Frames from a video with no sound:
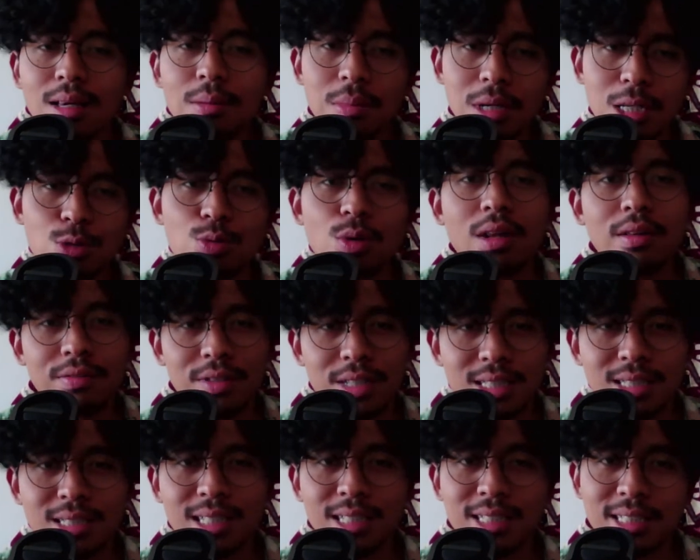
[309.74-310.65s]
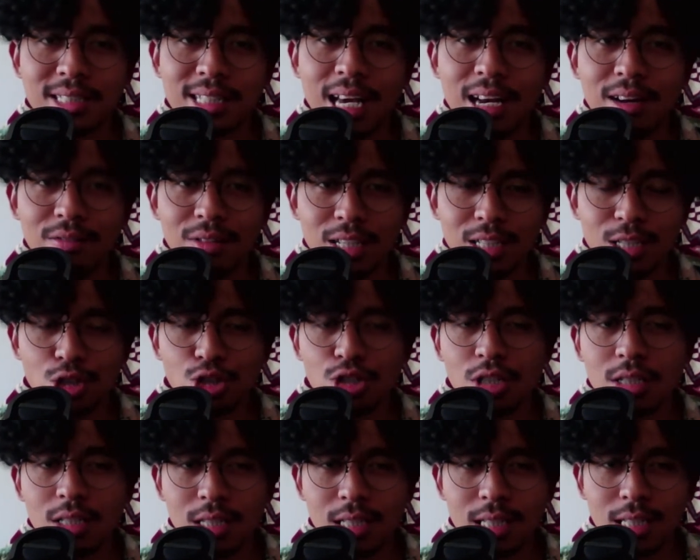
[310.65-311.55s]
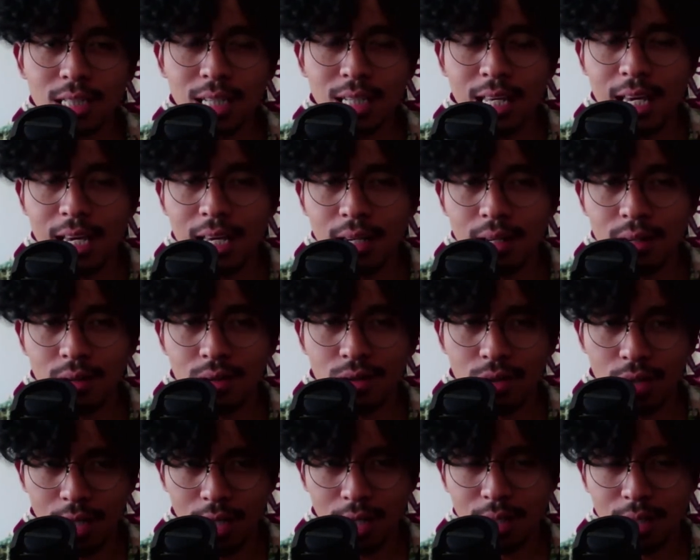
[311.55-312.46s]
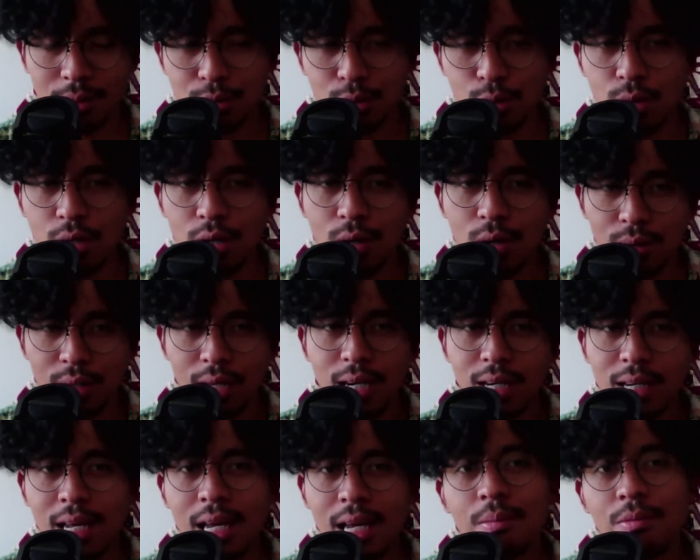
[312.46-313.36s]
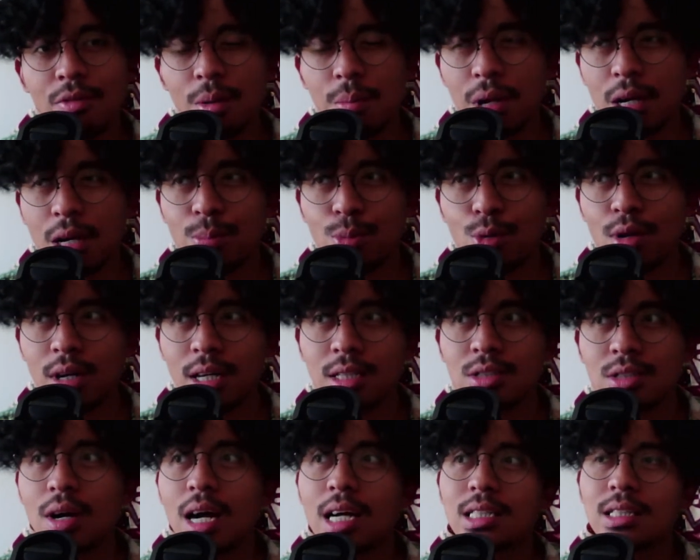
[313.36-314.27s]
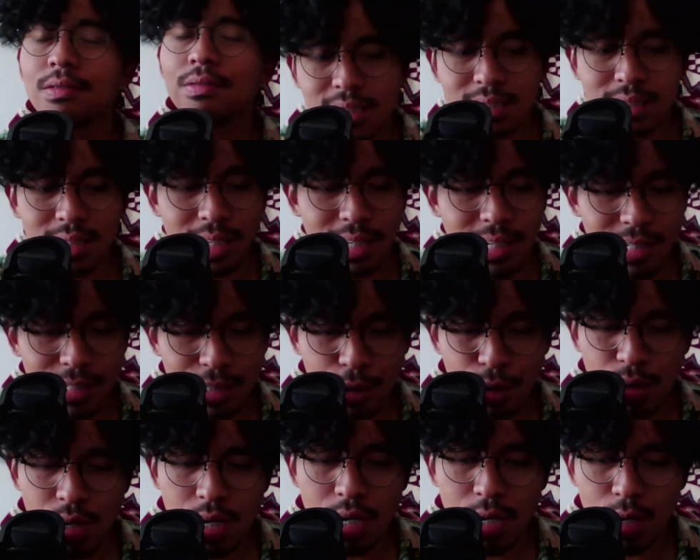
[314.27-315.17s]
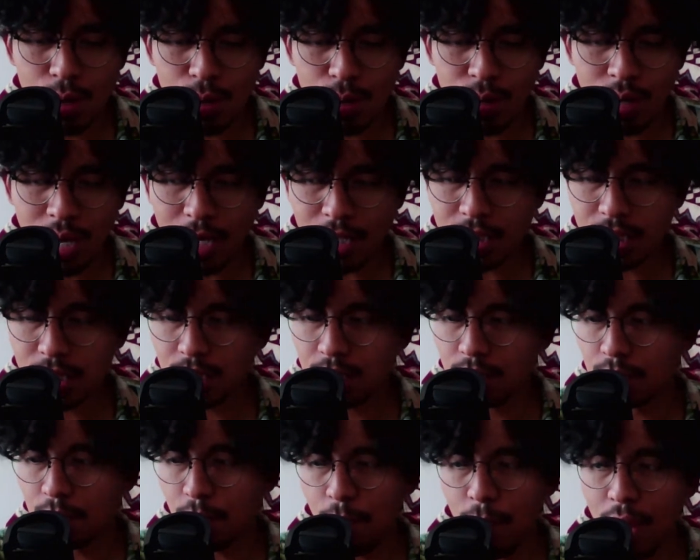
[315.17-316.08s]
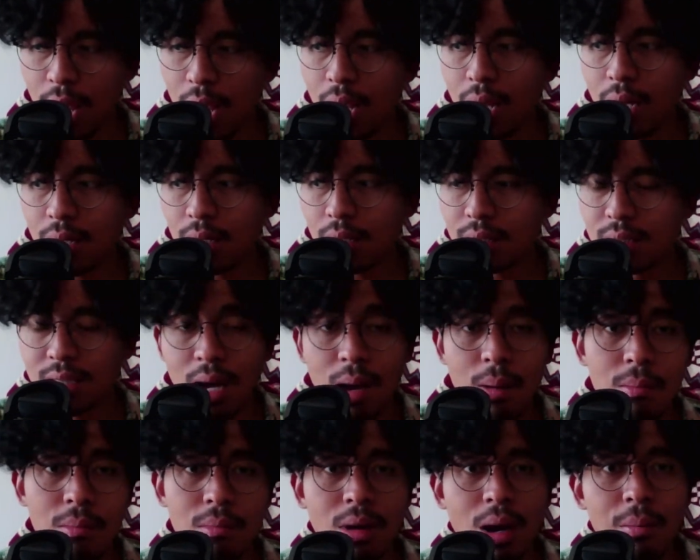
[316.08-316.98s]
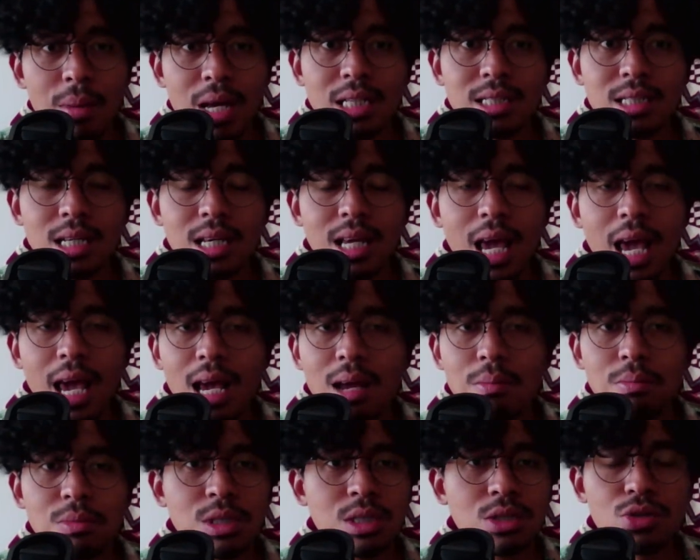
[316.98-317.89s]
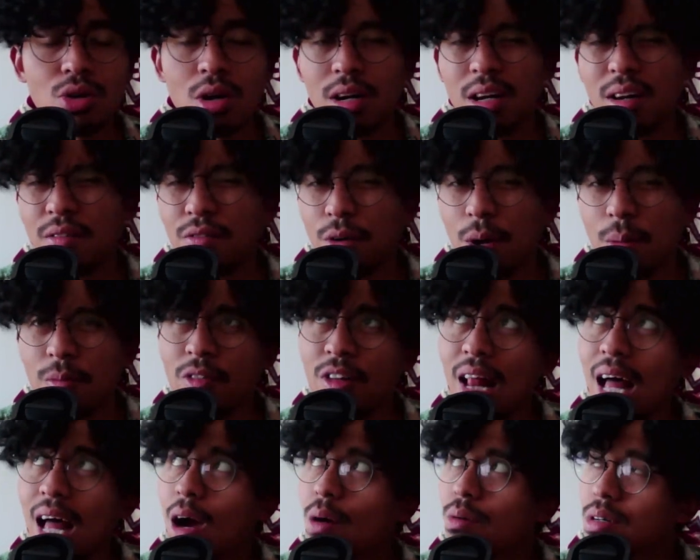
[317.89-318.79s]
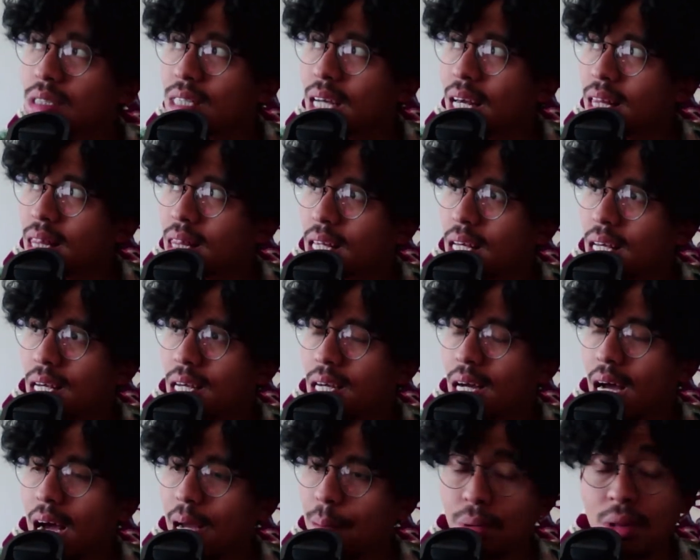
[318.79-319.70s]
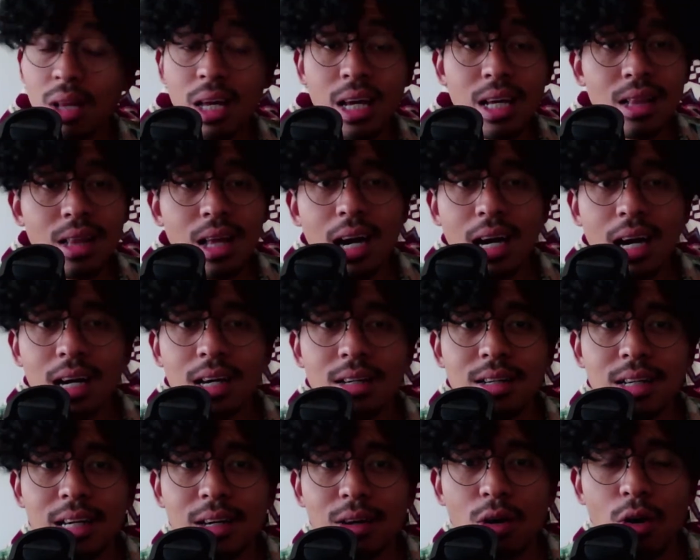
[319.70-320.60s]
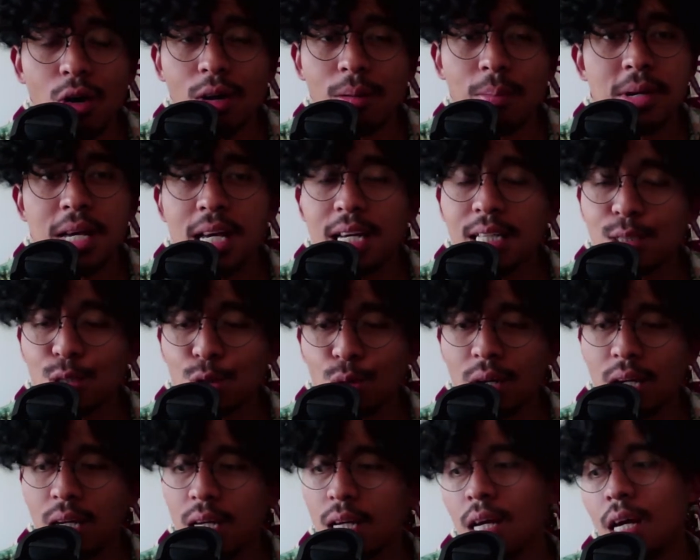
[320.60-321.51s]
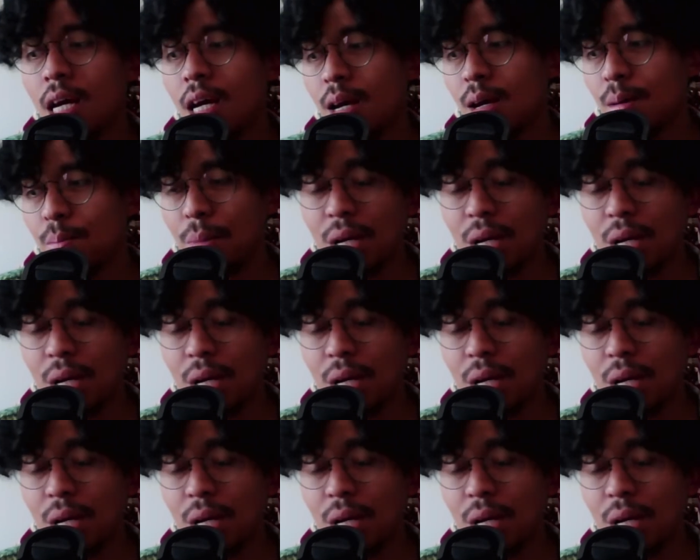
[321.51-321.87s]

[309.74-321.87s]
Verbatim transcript: B12 is this kind of like the, the kid uh, studio that came from Annapurna Interactive. Uh, studio has made some amazing games, starting from Flowers, I think. I played that eh, on PS3.